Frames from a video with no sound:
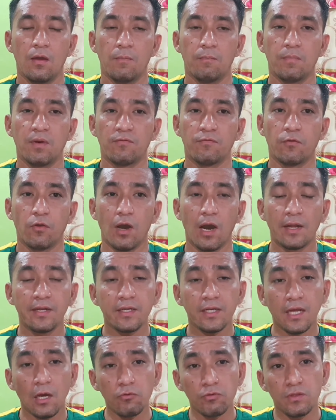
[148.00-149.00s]
But for
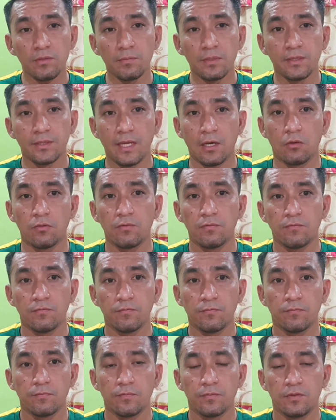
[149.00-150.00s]
uncountable noun,
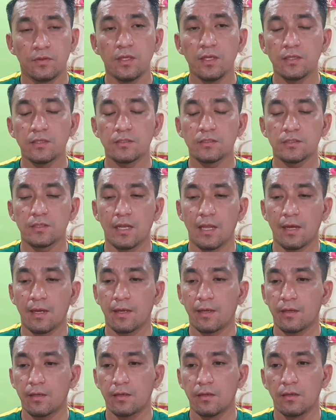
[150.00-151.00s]
things
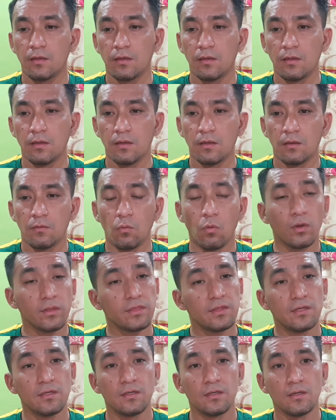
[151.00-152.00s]
like
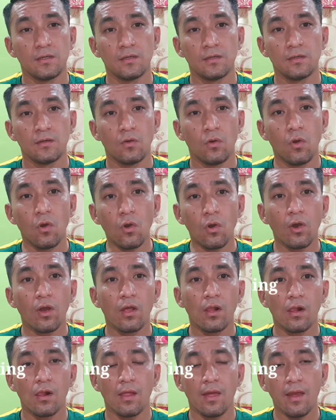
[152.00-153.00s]
water,
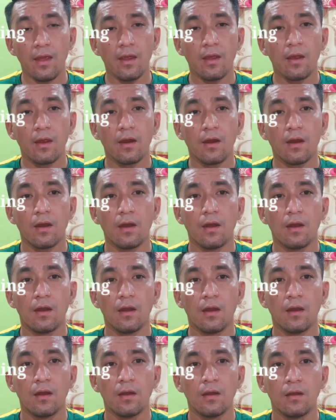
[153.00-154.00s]
oil, air,
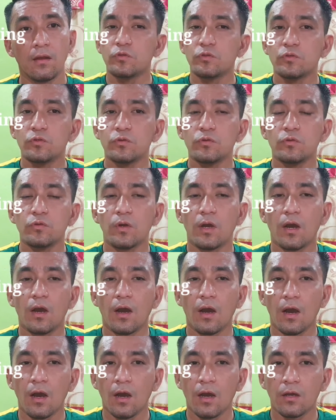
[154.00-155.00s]
you
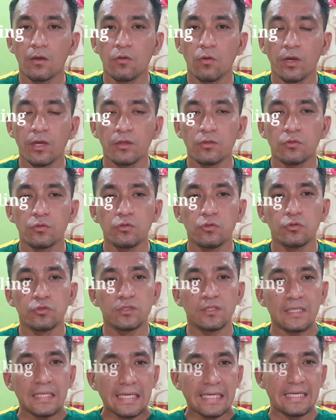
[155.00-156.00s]
are going to
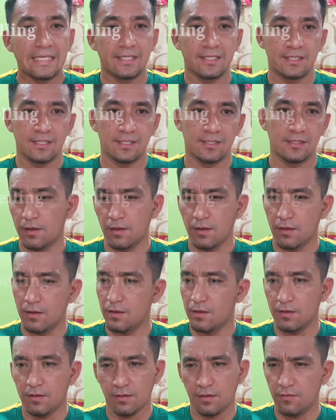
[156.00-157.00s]
use is.
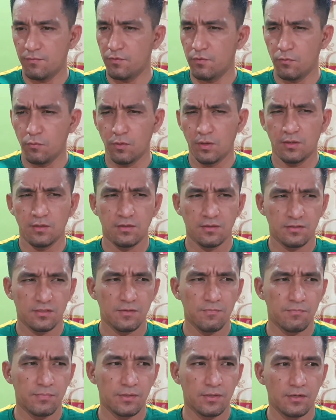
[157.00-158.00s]
Give you one
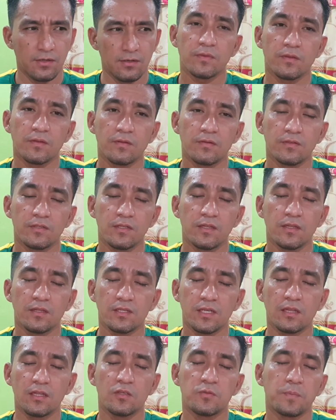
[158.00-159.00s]
simple
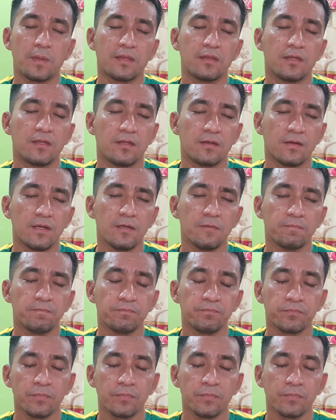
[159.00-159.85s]
sentence pattern, okay?